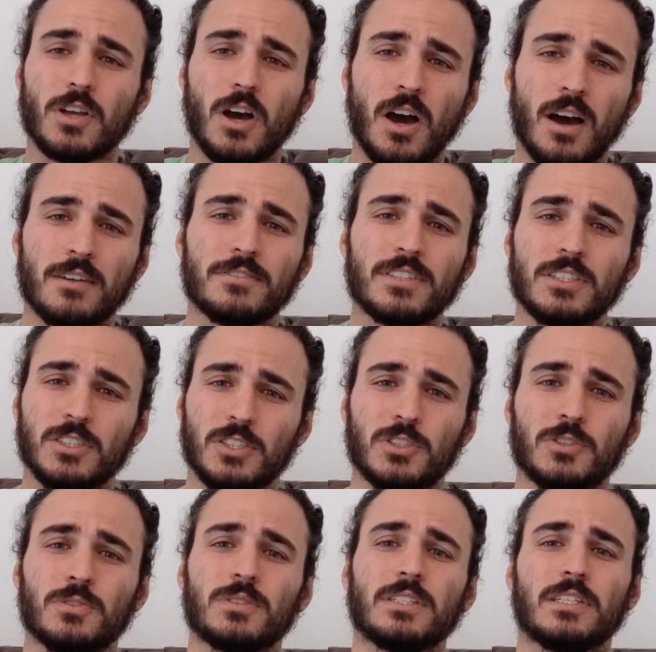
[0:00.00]
often
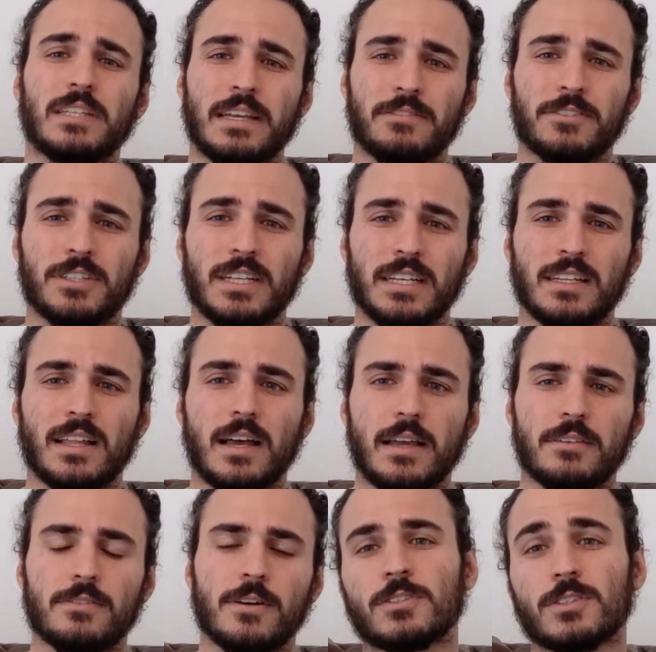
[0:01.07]
used in everyday
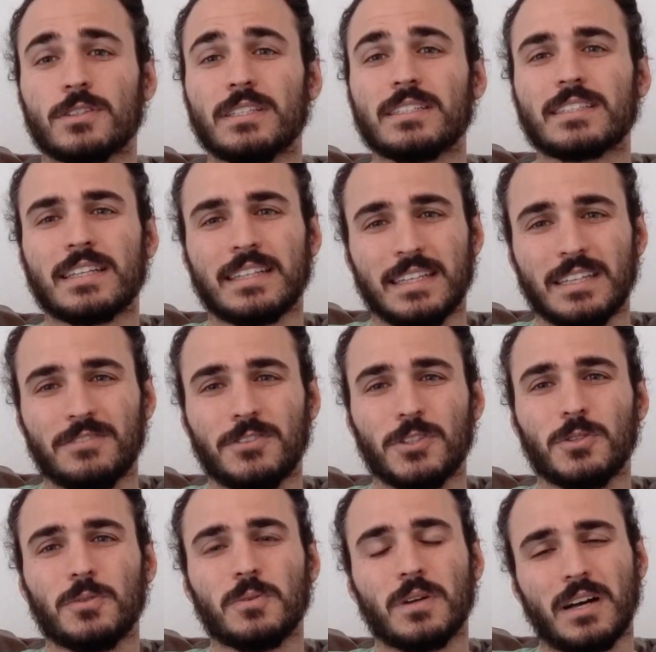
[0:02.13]
life. So this can give
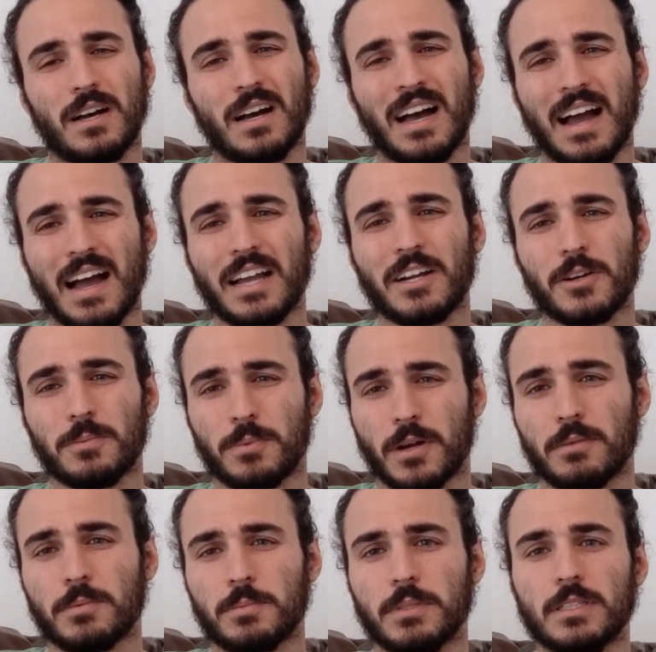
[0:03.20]
you a higher
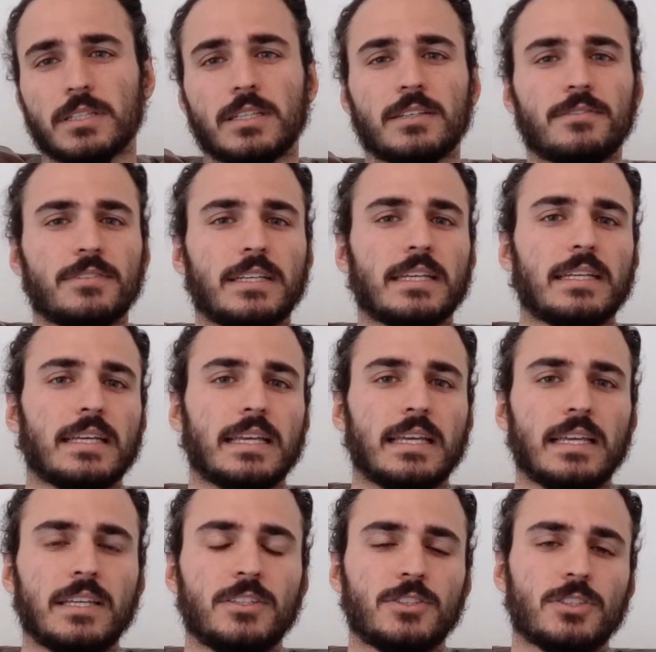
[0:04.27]
probability of getting
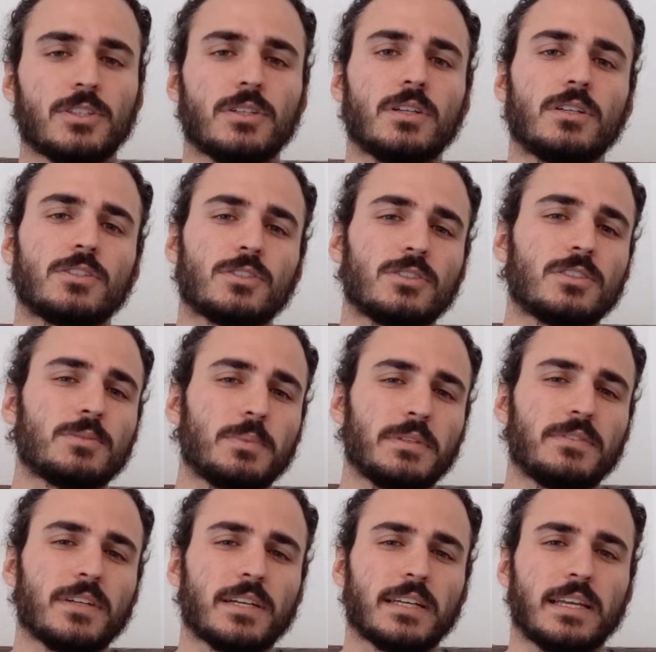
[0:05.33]
injured. So just be
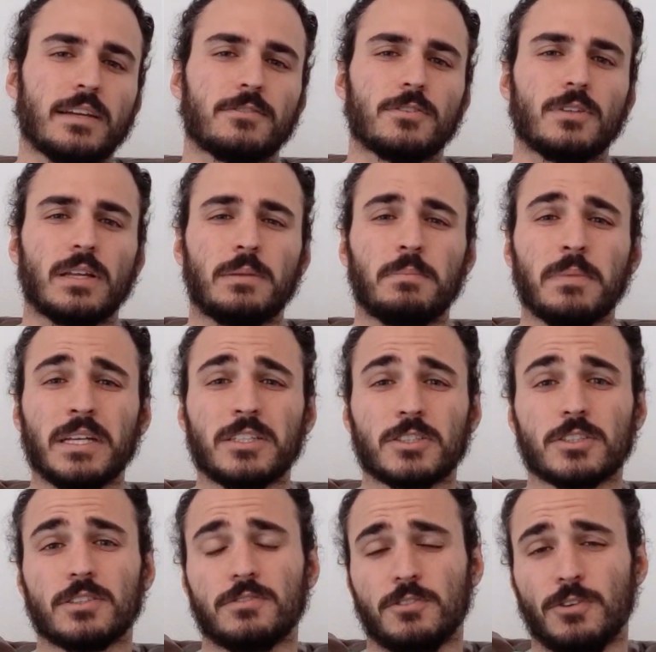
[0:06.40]
very careful and make
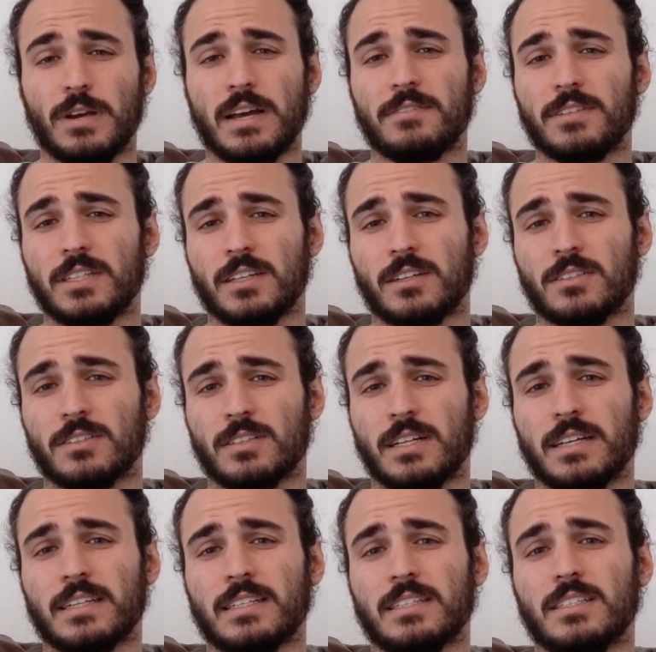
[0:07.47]
sure if you have any
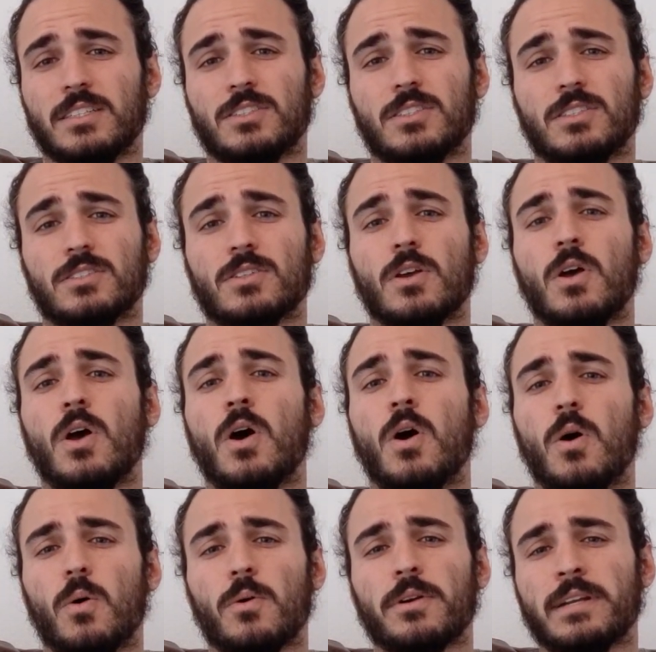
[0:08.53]
underlying conditions
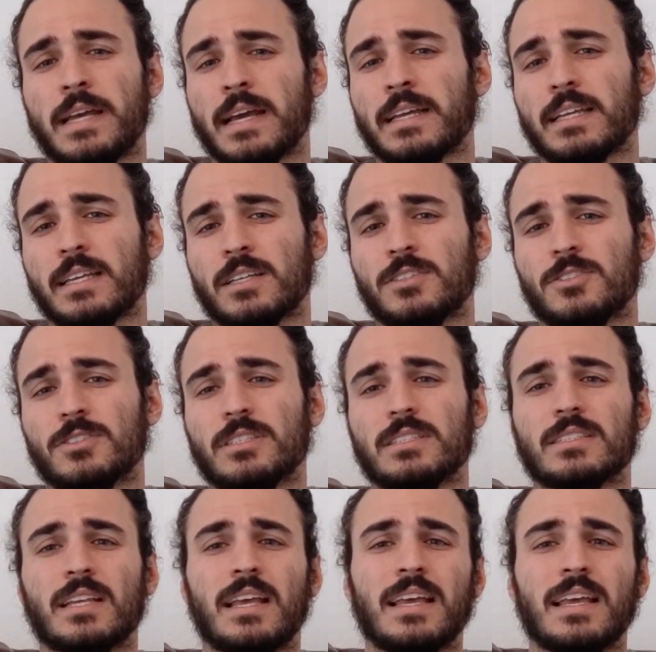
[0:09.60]
or nagging injuries,